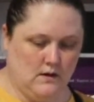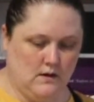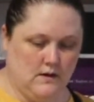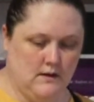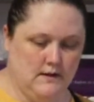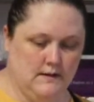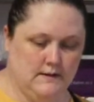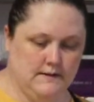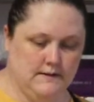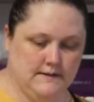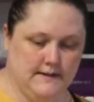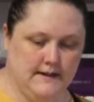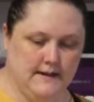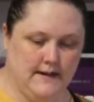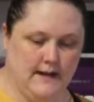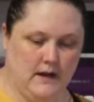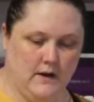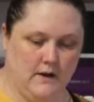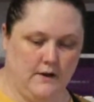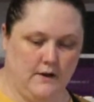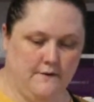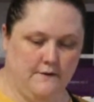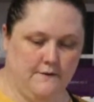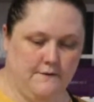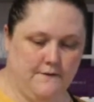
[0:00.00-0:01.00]
So now
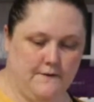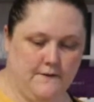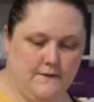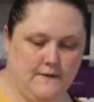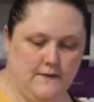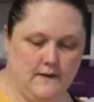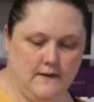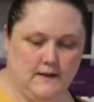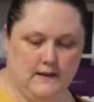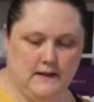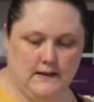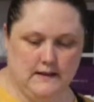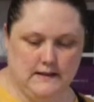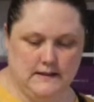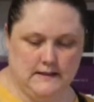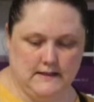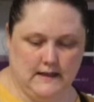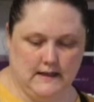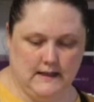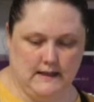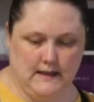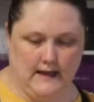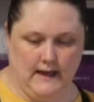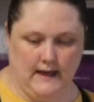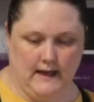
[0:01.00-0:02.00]
I've done
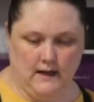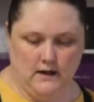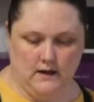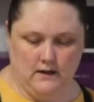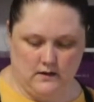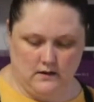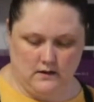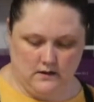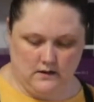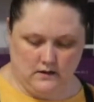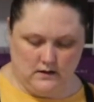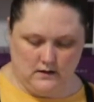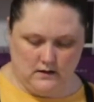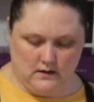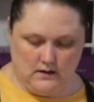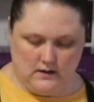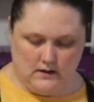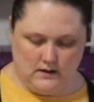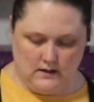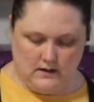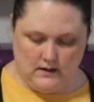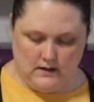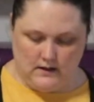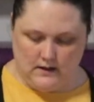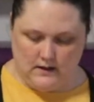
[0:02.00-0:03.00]
that.
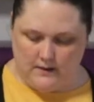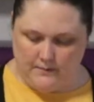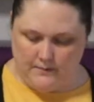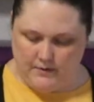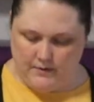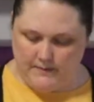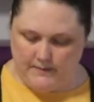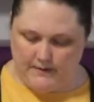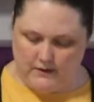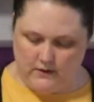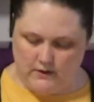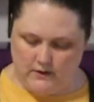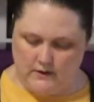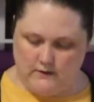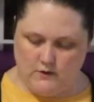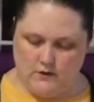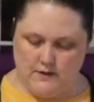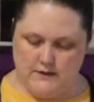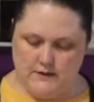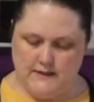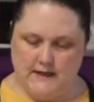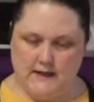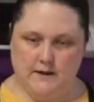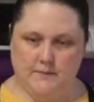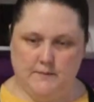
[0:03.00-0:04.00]
I probably could have gone
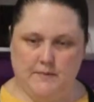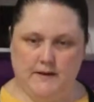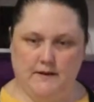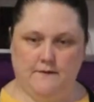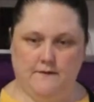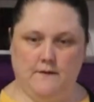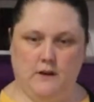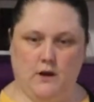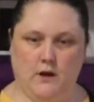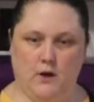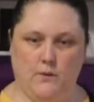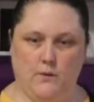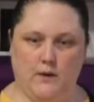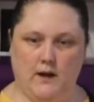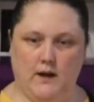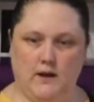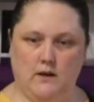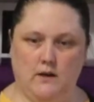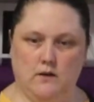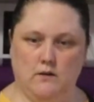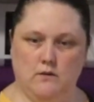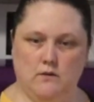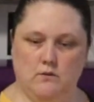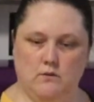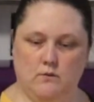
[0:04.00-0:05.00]
down a bit lower
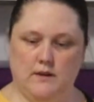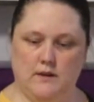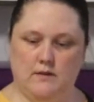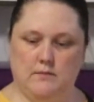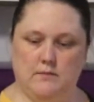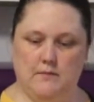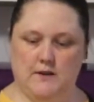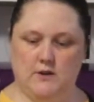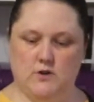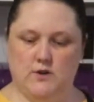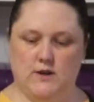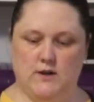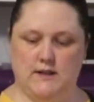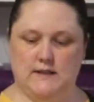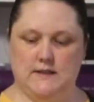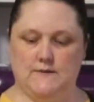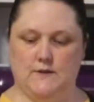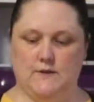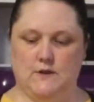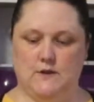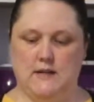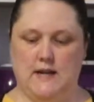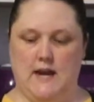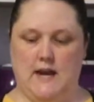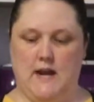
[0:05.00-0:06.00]
with my transfer
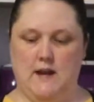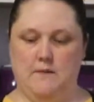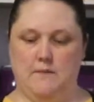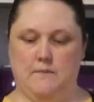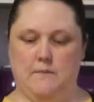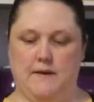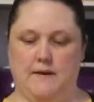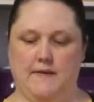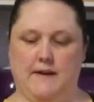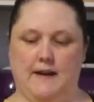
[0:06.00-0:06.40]
tape, but that's